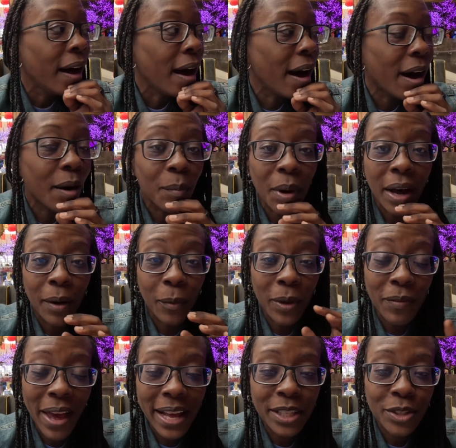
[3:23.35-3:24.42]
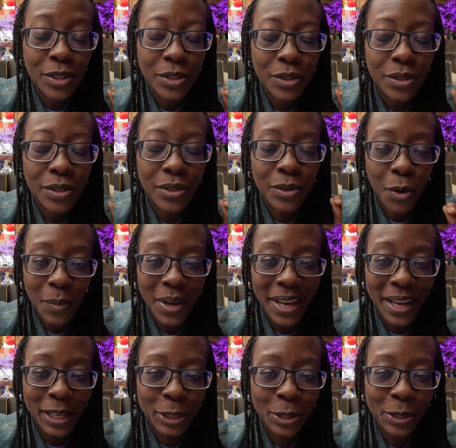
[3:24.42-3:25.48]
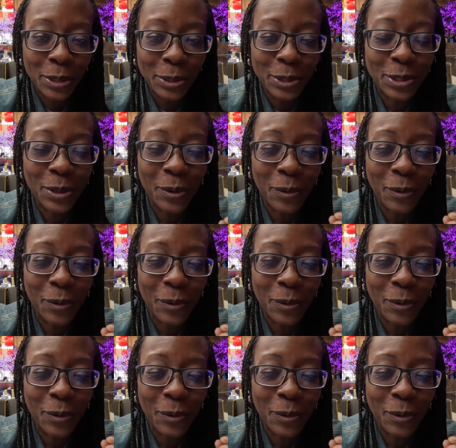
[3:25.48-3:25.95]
Um, we've had so many issues